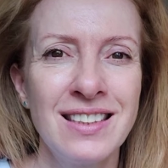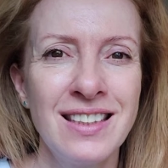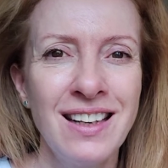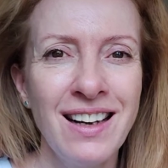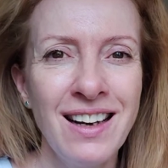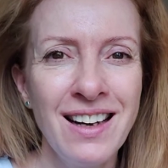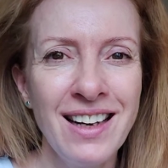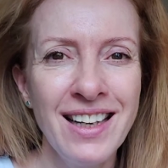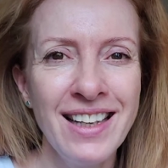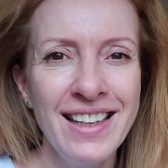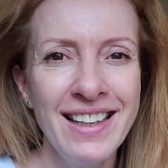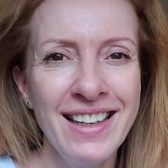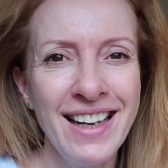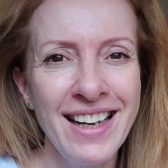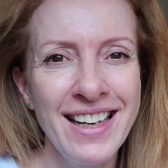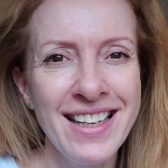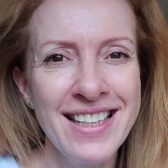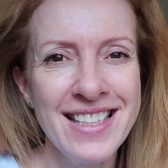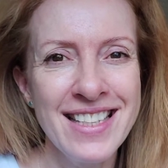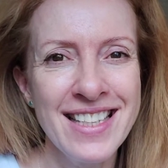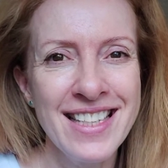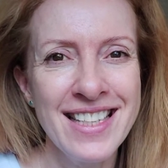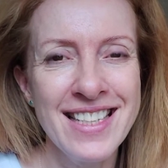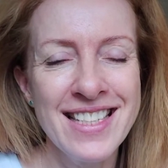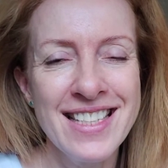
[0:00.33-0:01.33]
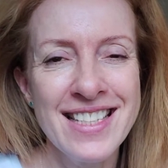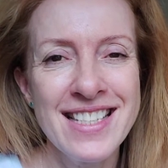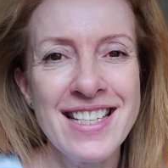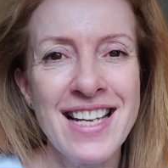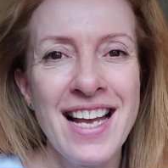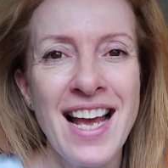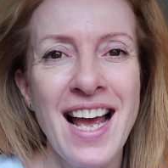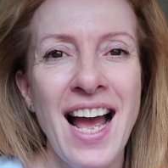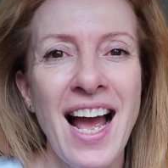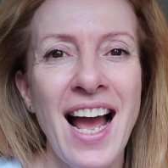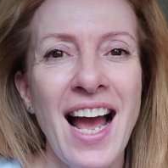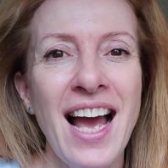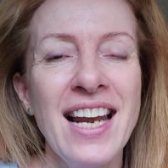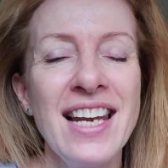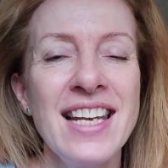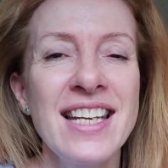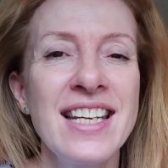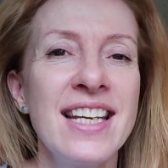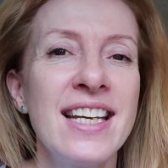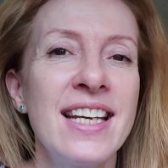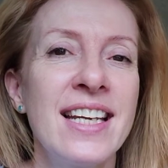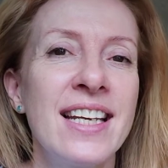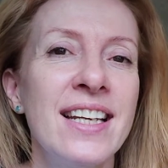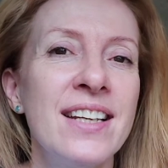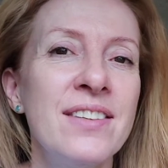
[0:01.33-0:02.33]
Hi ladies,
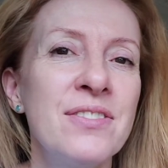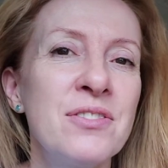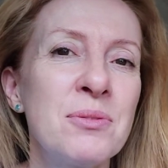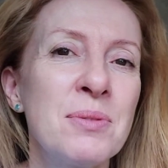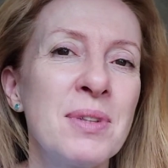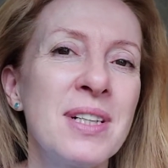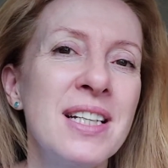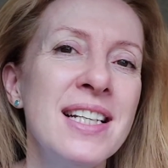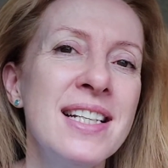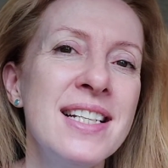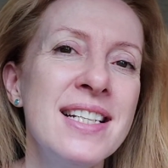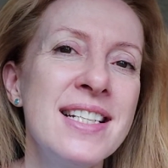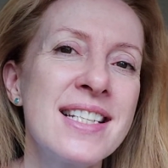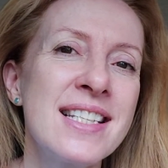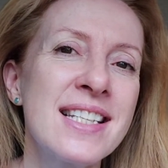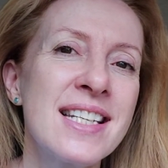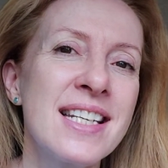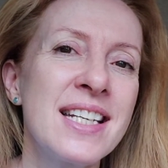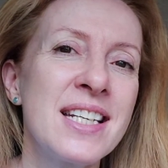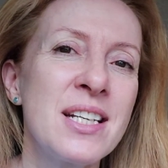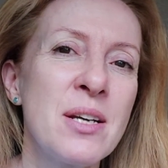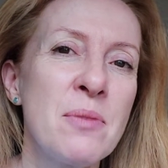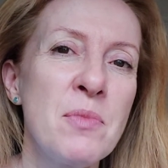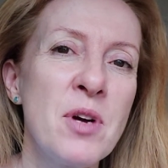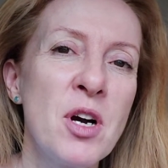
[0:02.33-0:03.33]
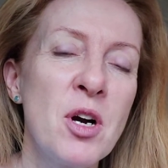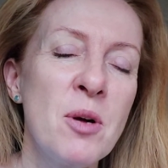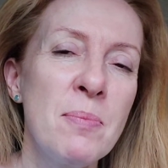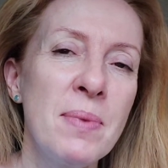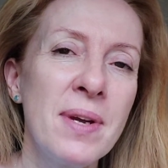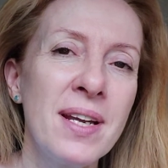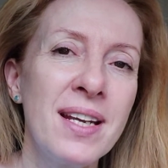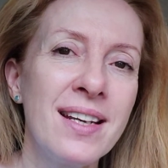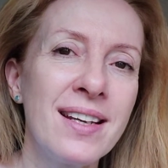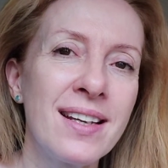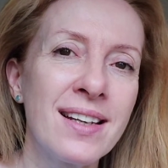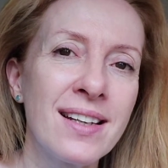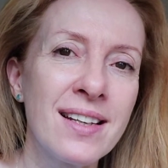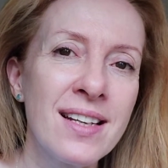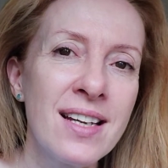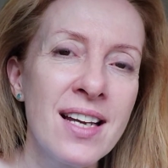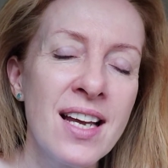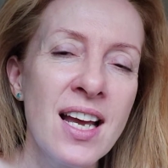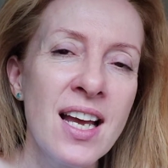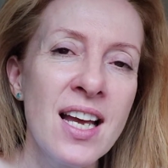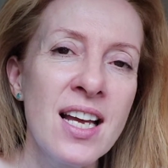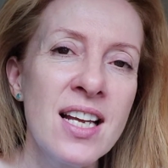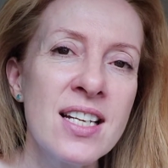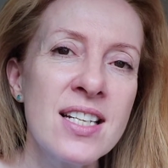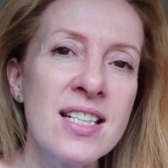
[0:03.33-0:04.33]
Ali here from Clear Skin and Wellbeing.
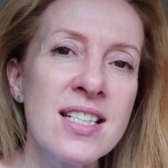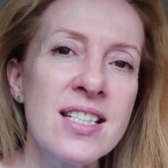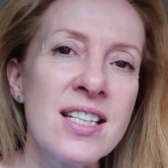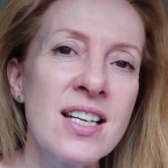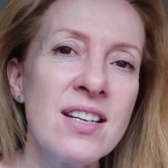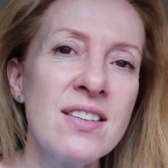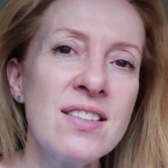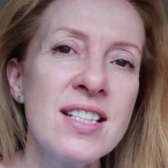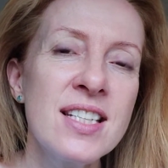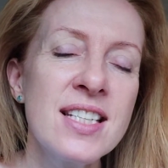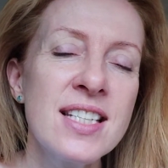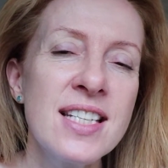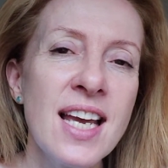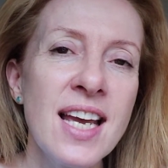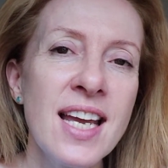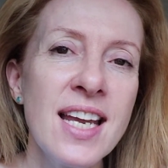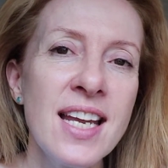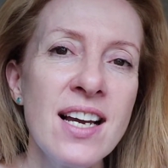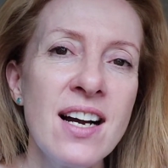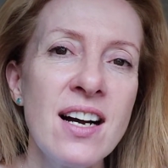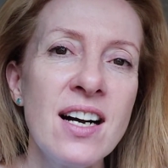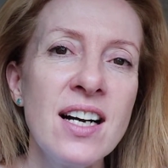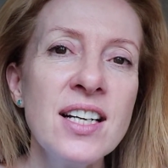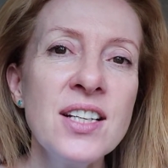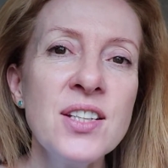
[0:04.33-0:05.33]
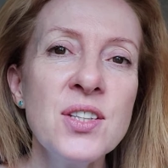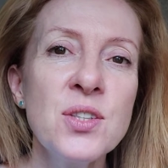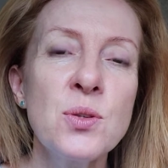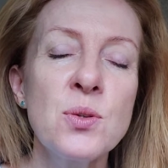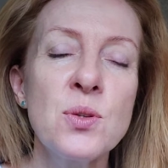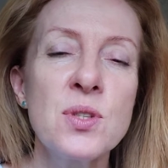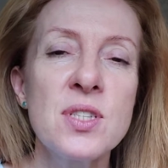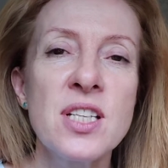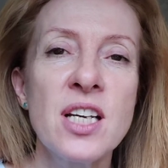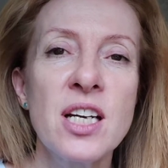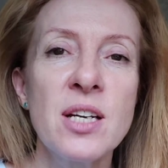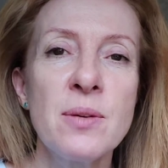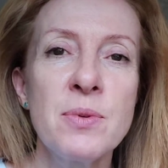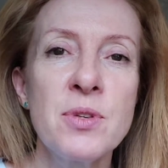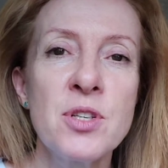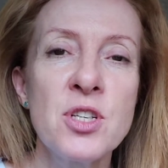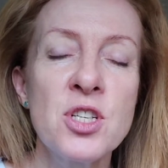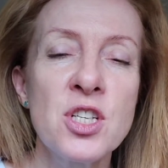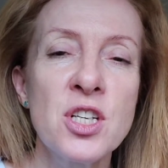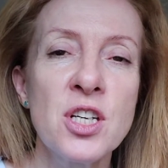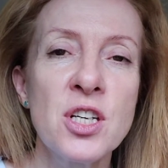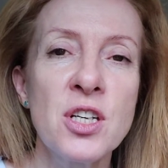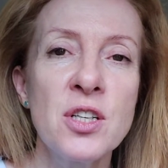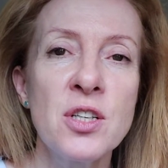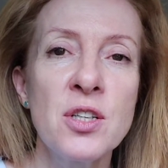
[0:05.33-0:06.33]
So today I thought I would
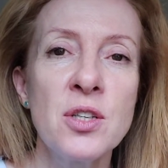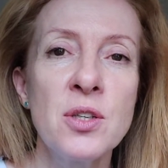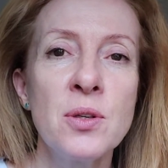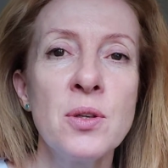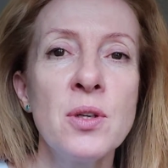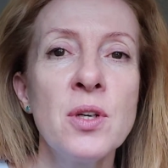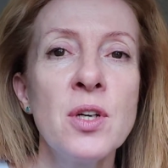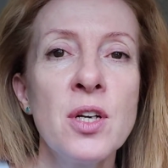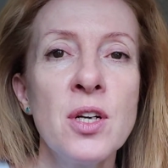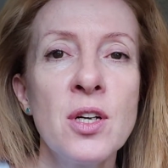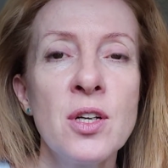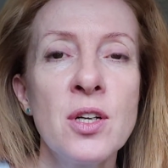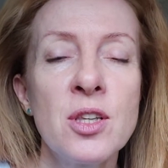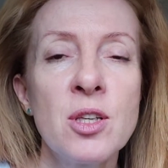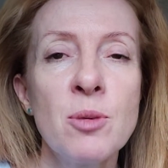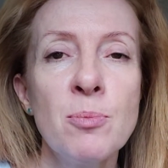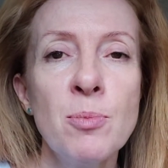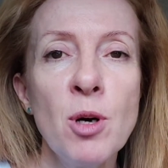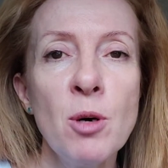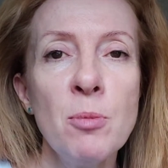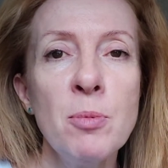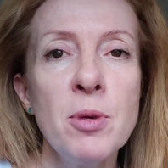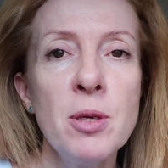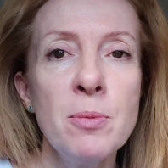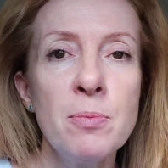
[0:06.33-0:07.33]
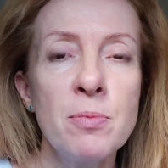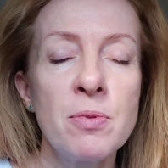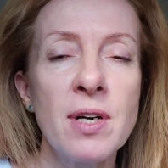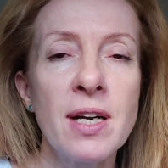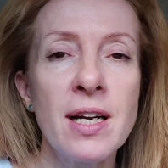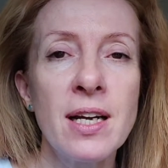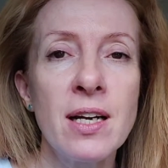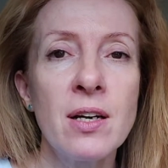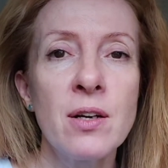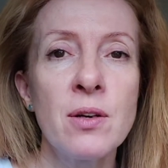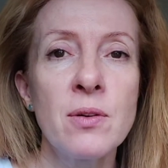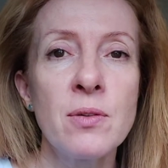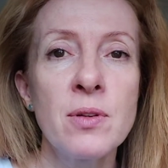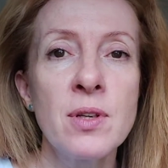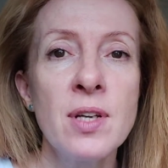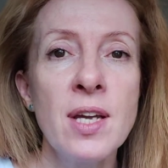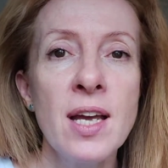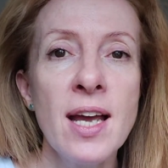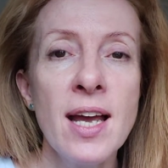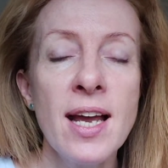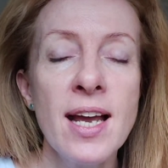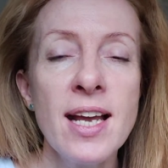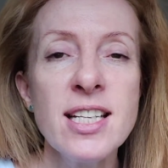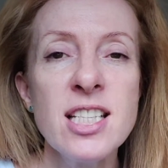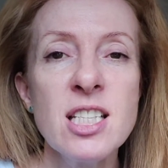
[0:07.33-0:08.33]
show you the Bobbi Brown
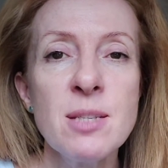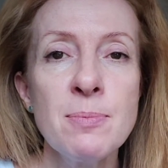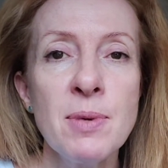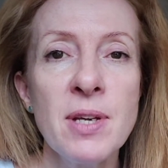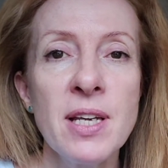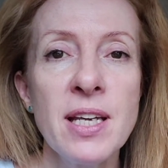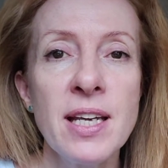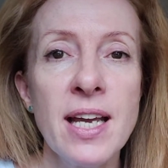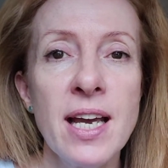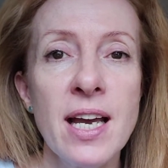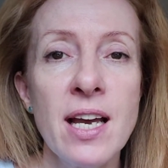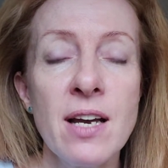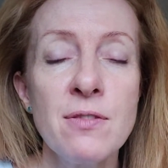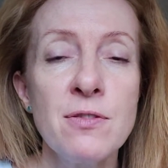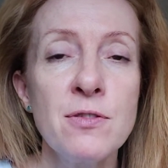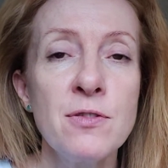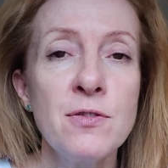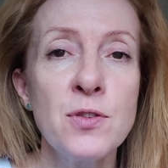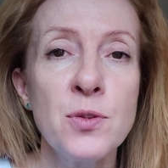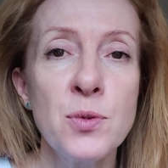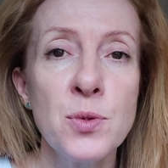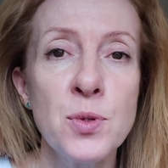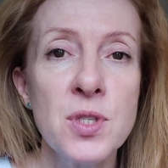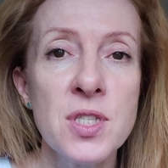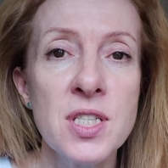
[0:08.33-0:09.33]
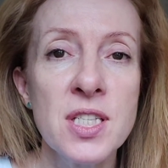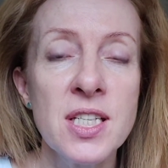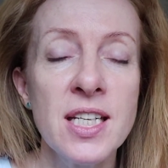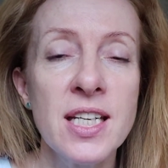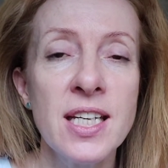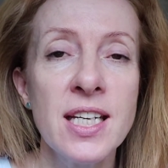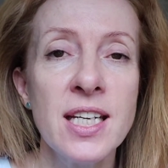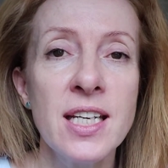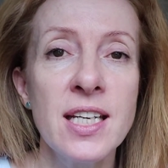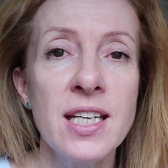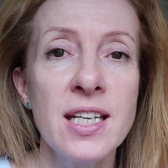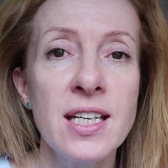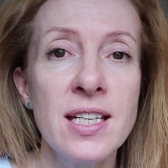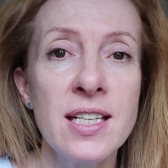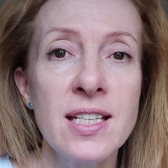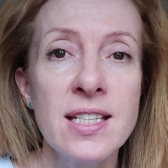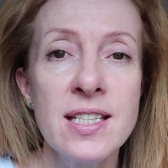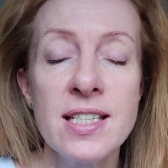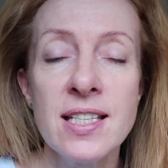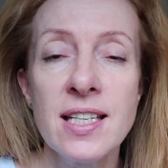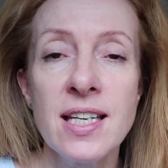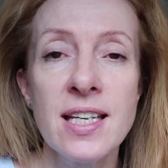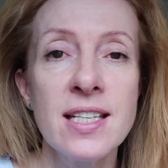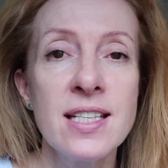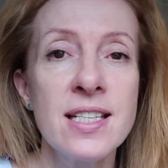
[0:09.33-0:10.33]
SPF 40
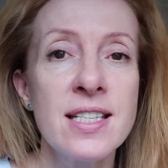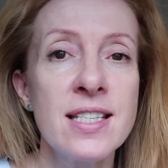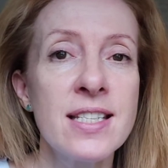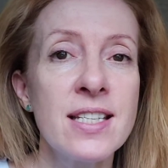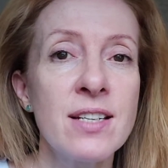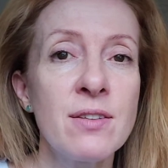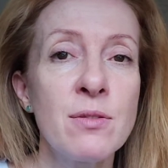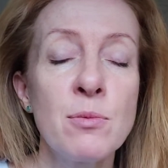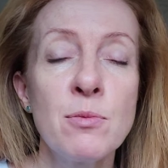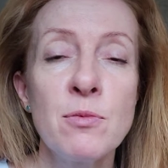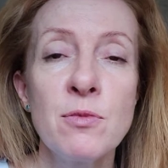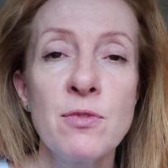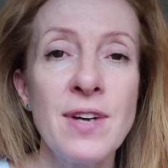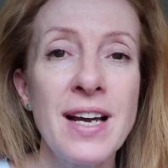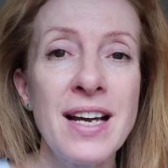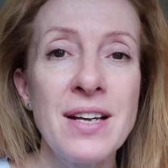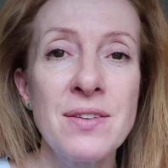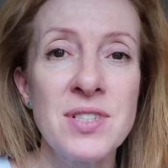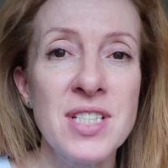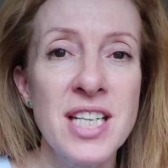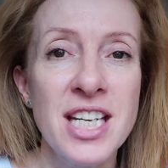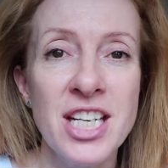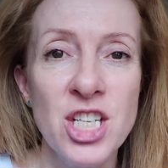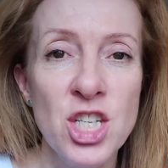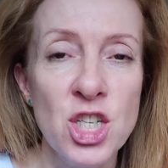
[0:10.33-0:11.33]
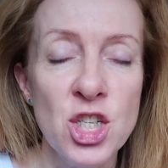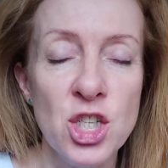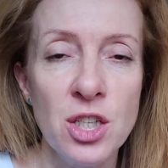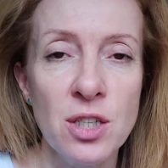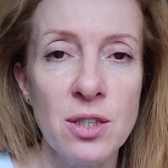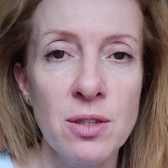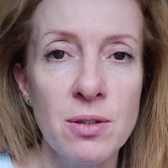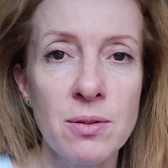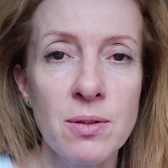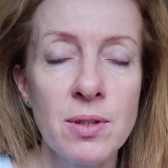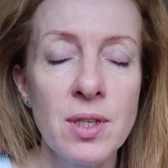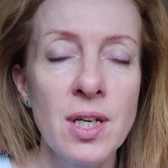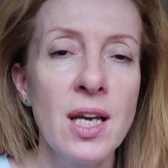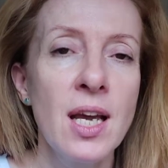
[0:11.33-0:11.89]
Skin Serum Foundation.